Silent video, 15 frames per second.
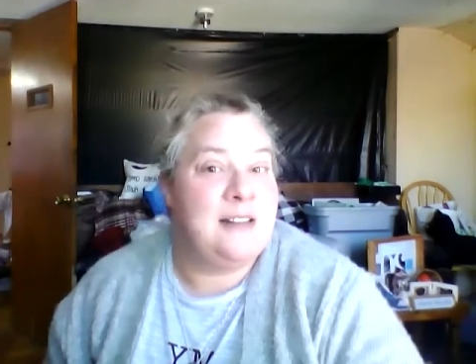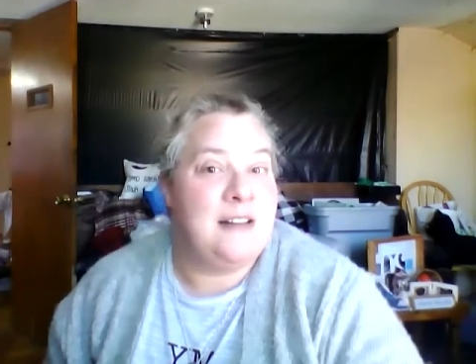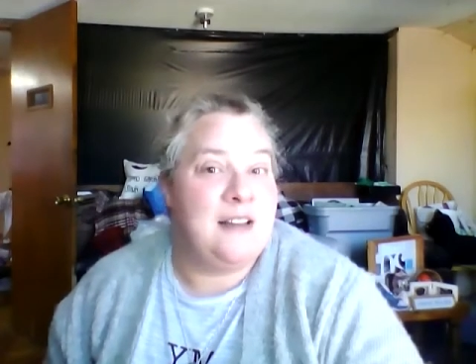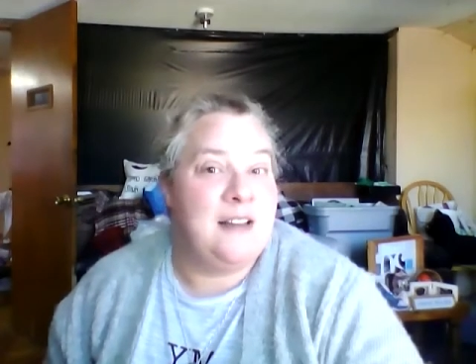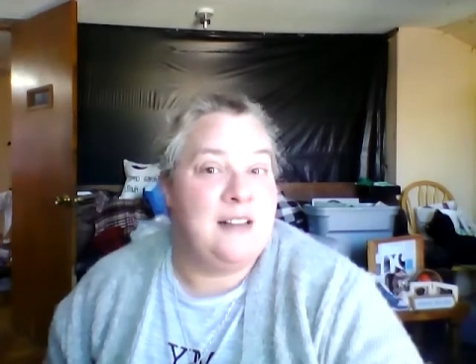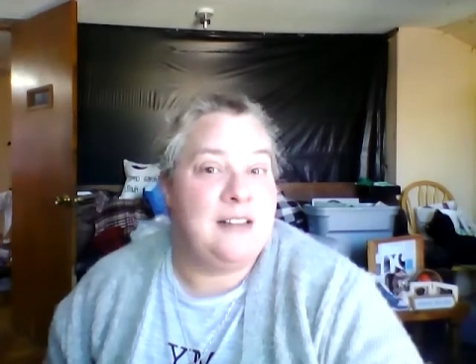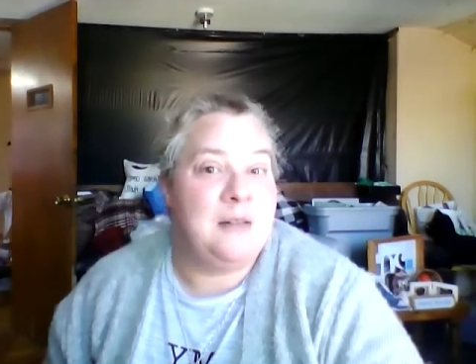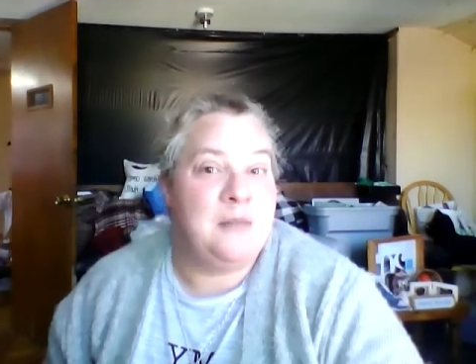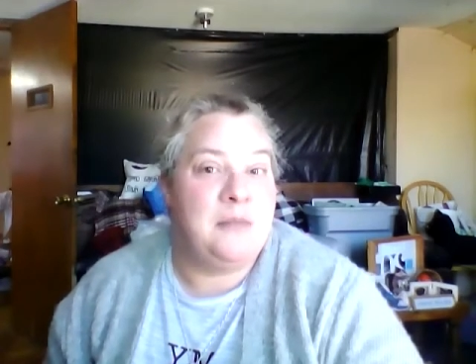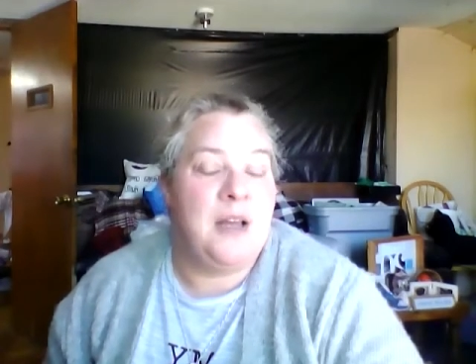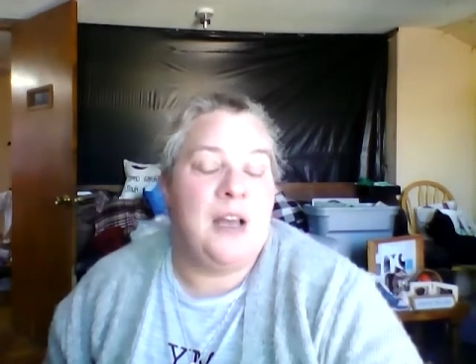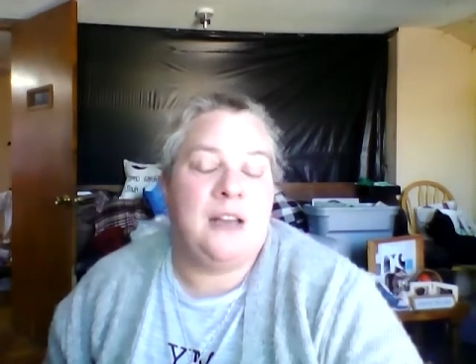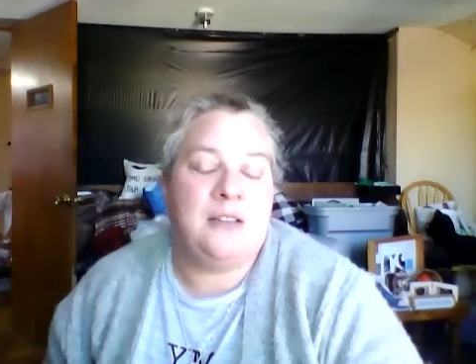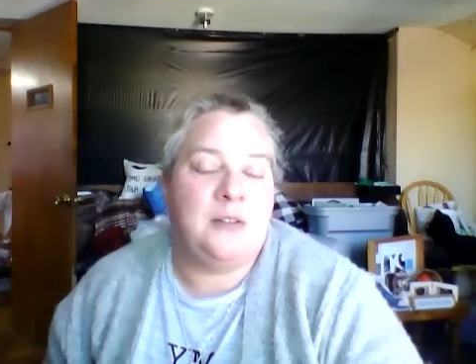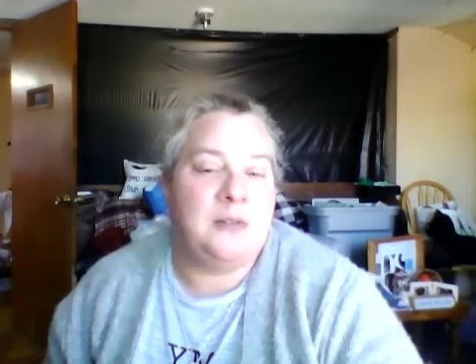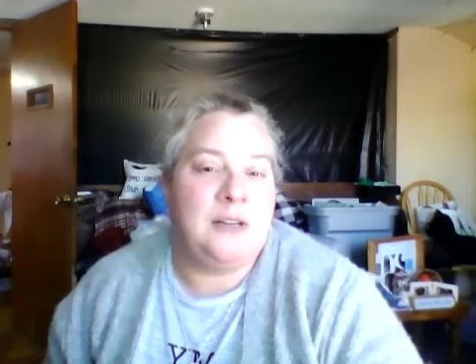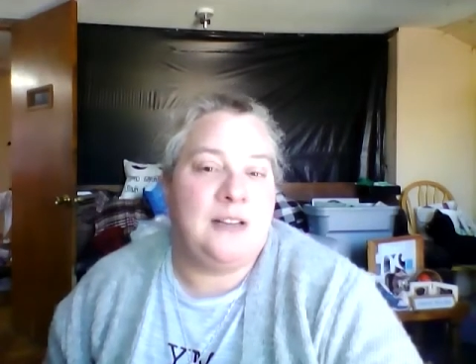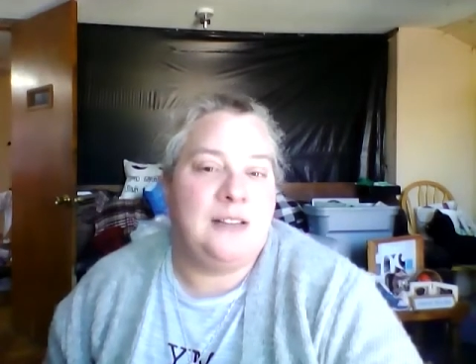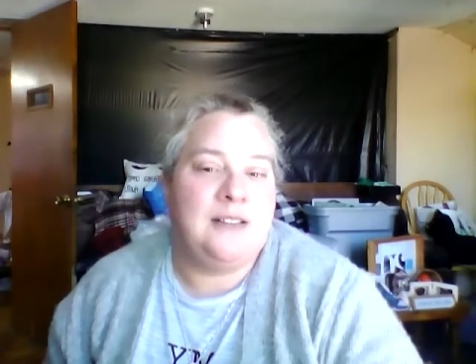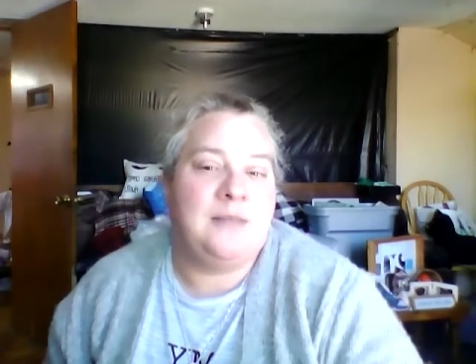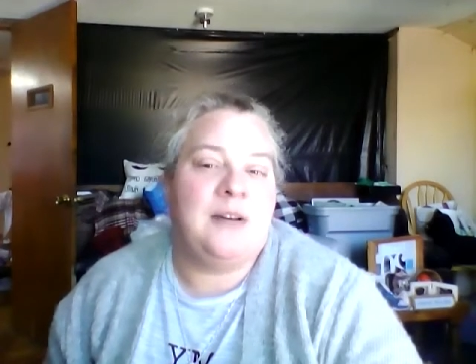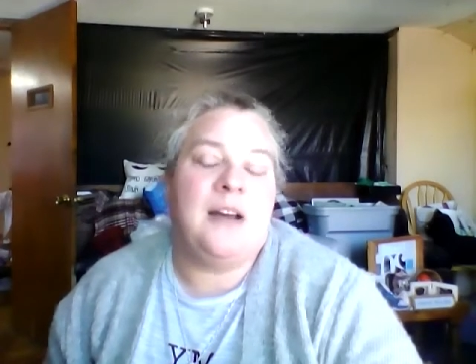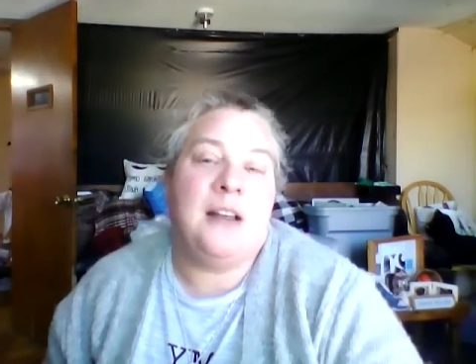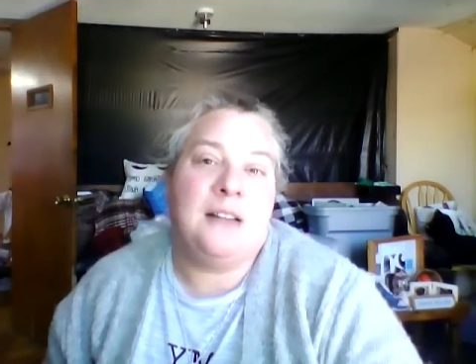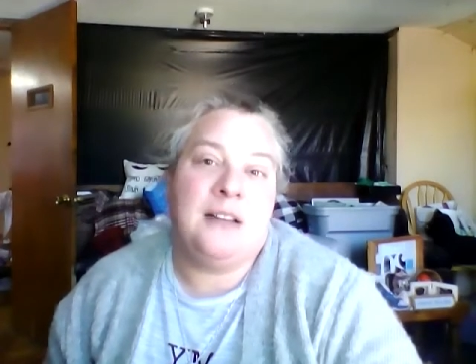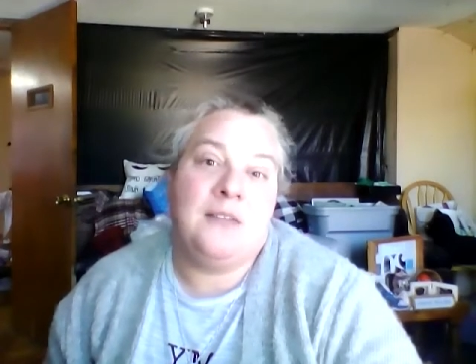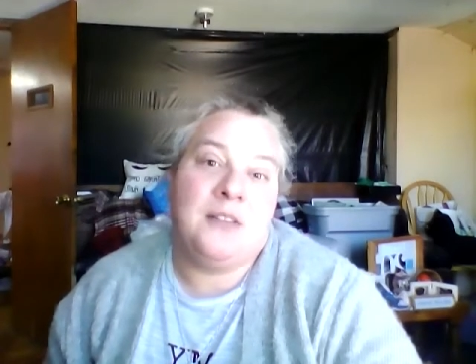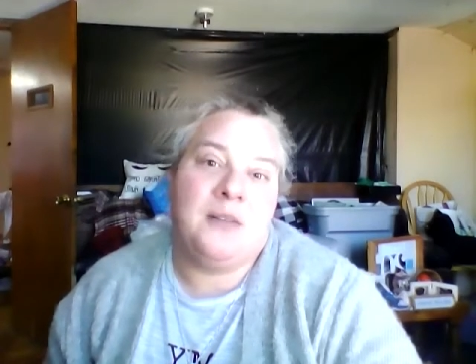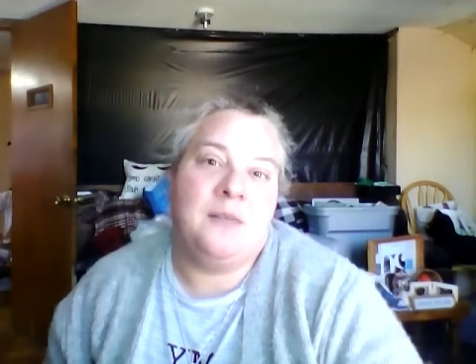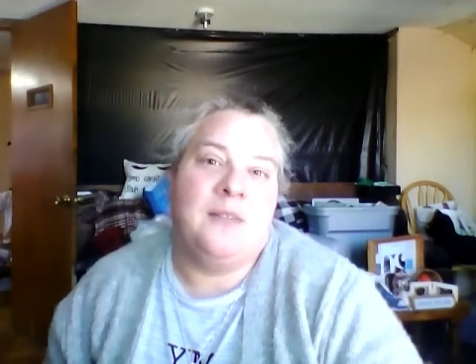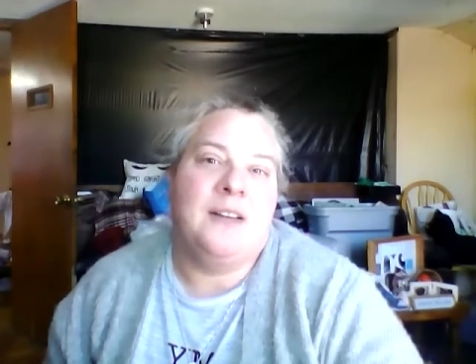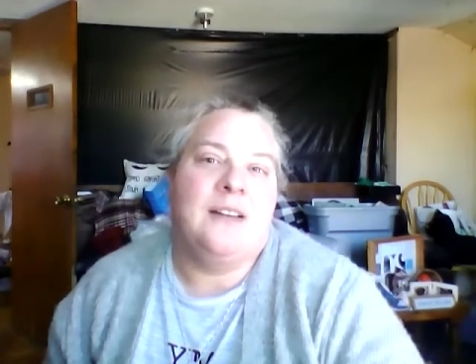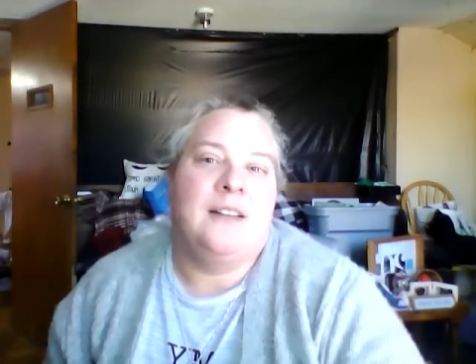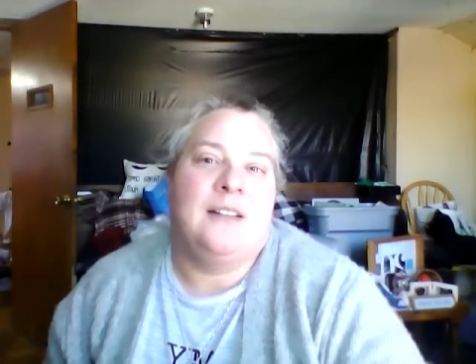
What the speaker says: that I hate them. I don't hate them. I love them.